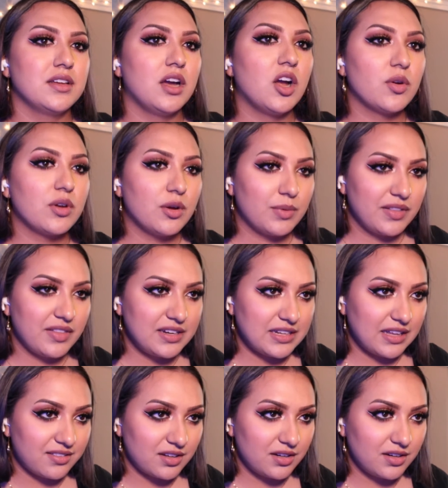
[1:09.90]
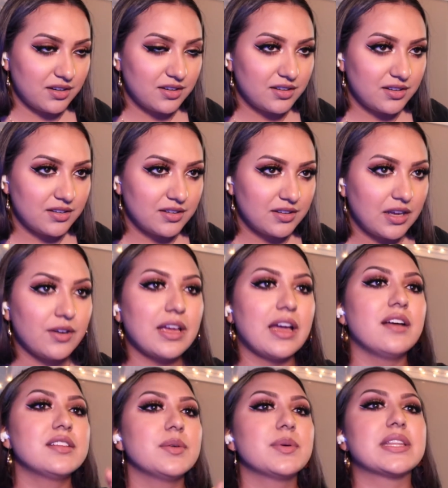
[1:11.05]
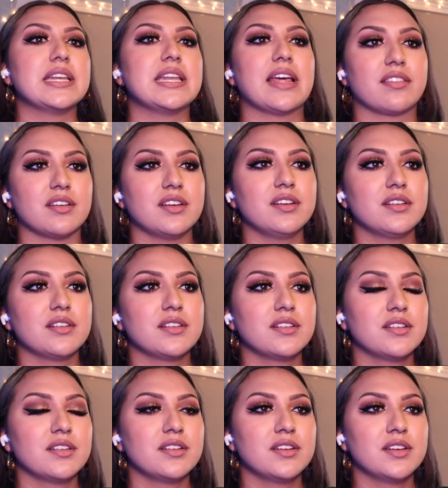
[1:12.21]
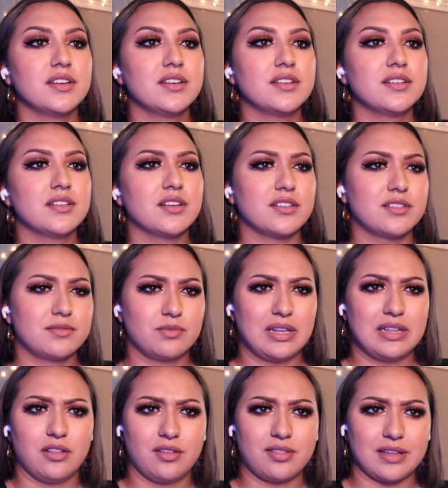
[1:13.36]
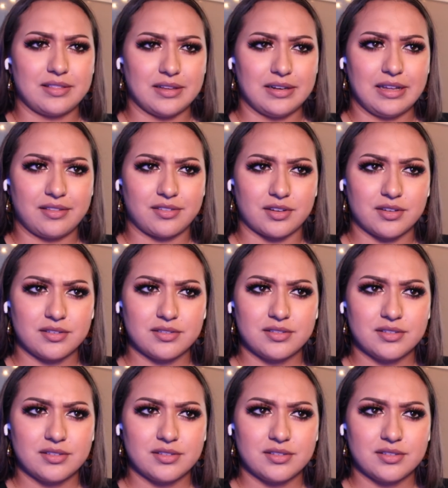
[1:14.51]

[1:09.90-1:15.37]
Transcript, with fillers: Oh, no, we're in the desert? Okay, I'll deal with the desert. Or, it looks like the desert.